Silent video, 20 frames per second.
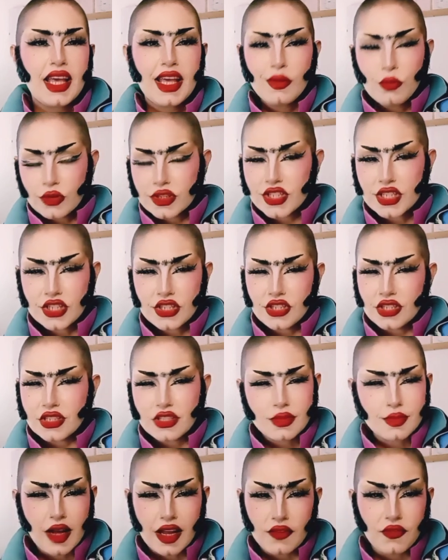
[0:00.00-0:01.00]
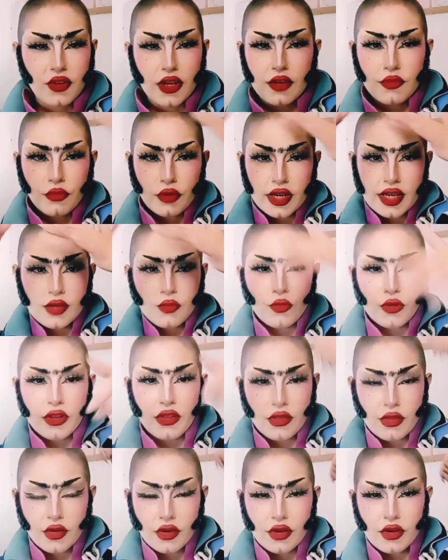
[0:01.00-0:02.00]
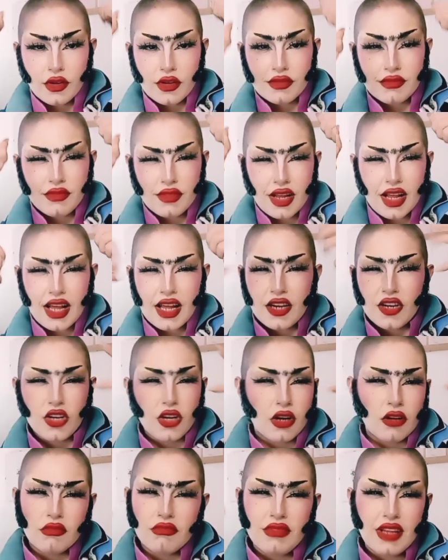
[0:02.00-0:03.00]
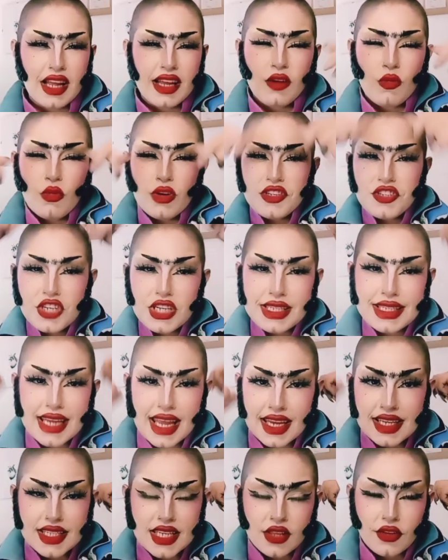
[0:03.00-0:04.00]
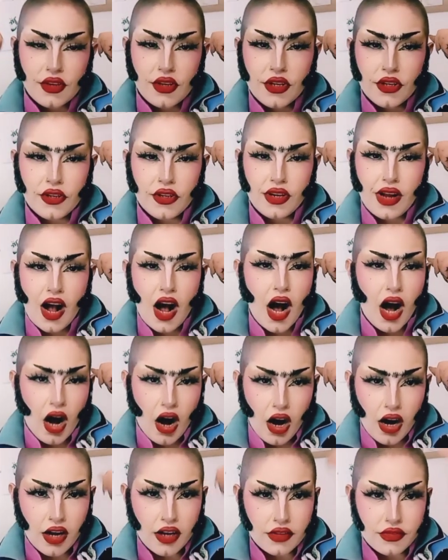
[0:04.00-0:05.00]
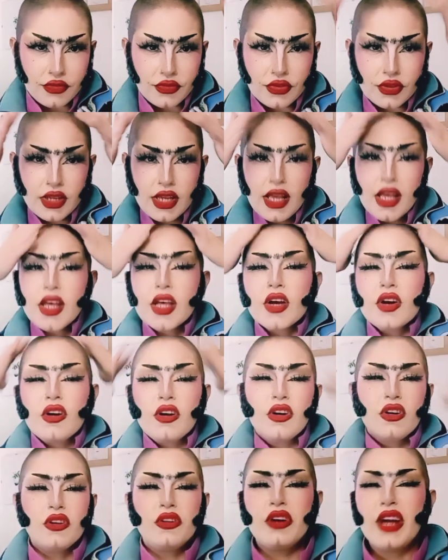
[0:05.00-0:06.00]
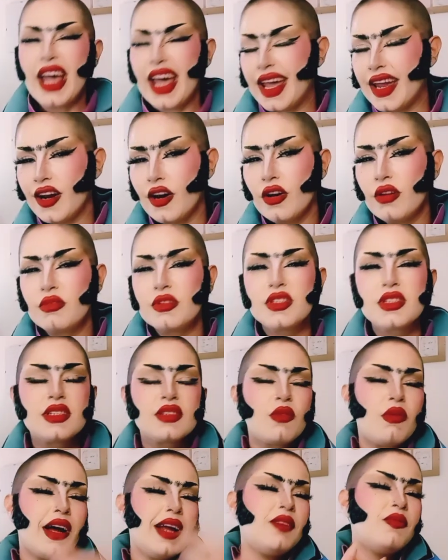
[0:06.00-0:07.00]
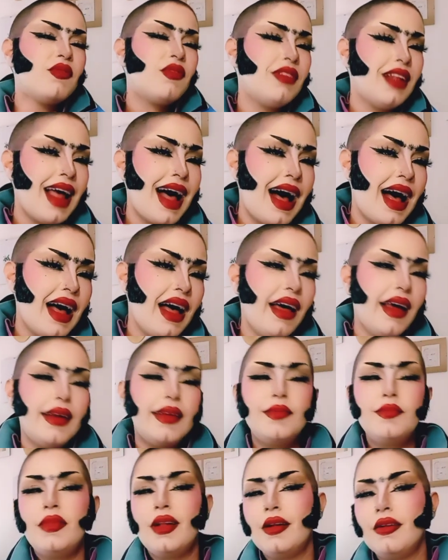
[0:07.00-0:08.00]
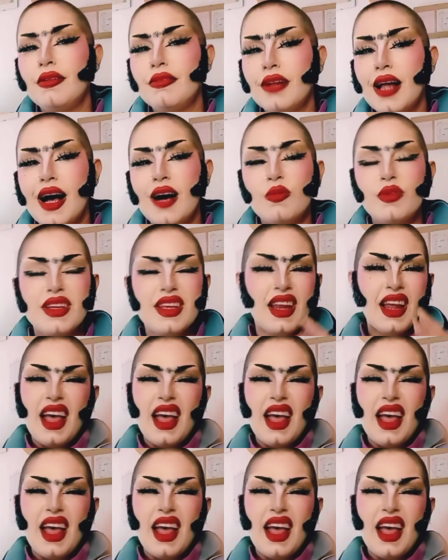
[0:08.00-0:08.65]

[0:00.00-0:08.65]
It wasn't just my favorite with the, I don't know, like when she takes the hood off, her hair was quite flat and blah, blah, blah.